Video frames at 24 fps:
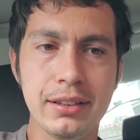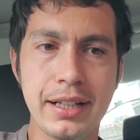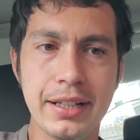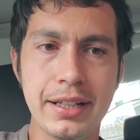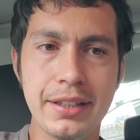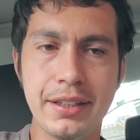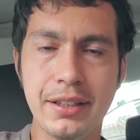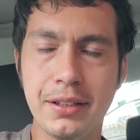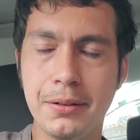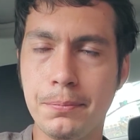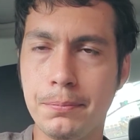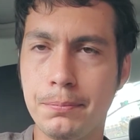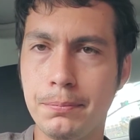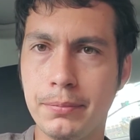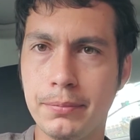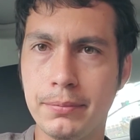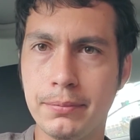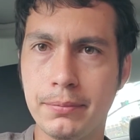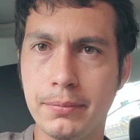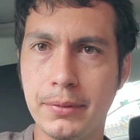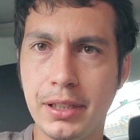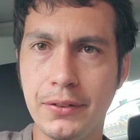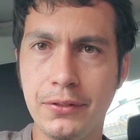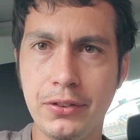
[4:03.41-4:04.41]
I think
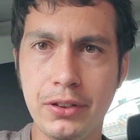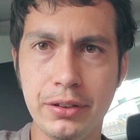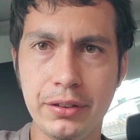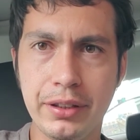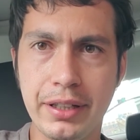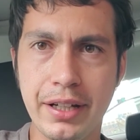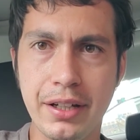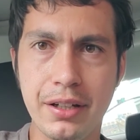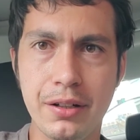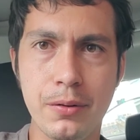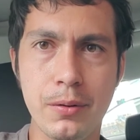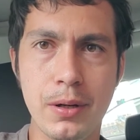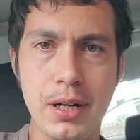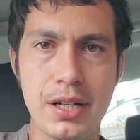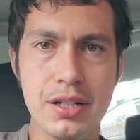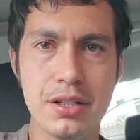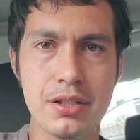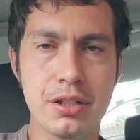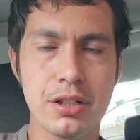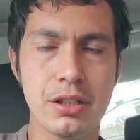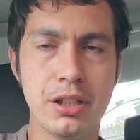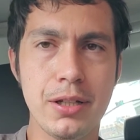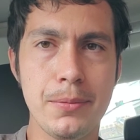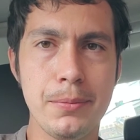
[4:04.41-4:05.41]
if you like a washed
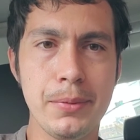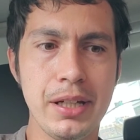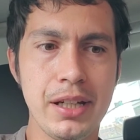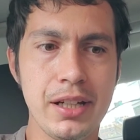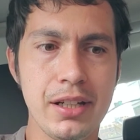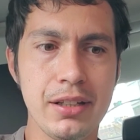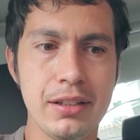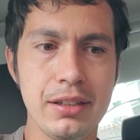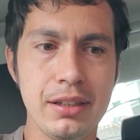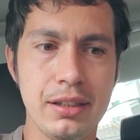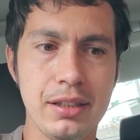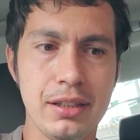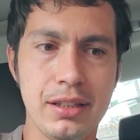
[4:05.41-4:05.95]
Colombia,